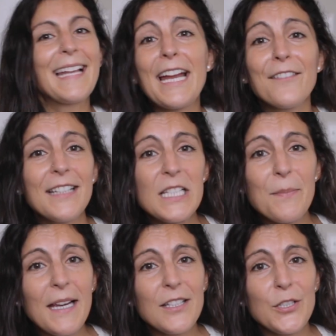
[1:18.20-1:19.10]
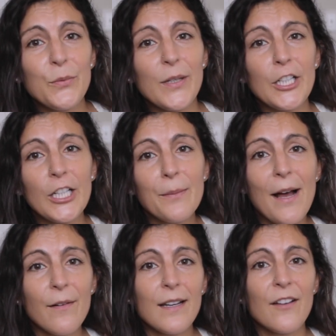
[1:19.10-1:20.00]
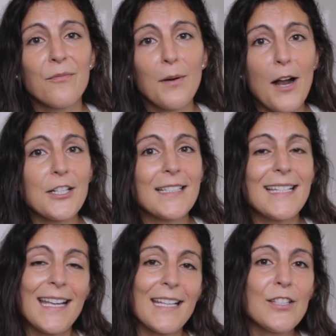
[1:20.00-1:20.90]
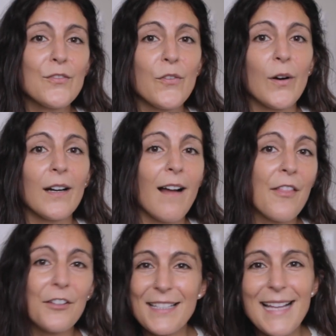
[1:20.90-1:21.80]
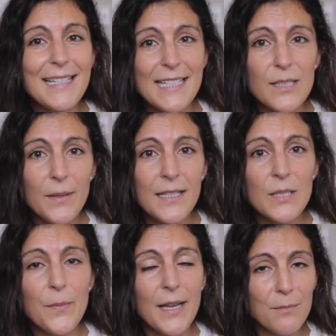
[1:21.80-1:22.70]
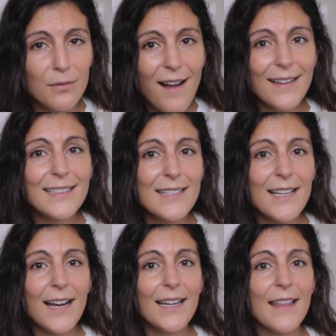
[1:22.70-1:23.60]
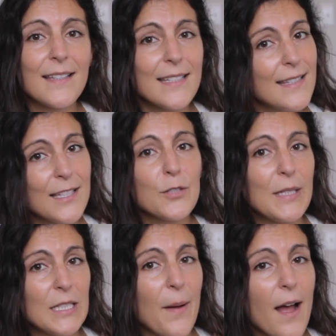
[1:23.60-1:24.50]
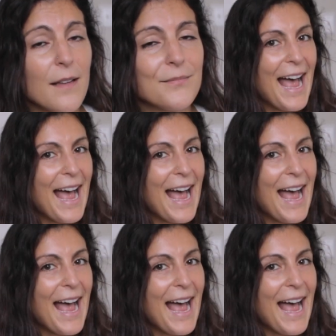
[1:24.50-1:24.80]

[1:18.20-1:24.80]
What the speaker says: I can't really speak to what a good amount of projects is for other design disciplines, but in product design, this is the sweet spot.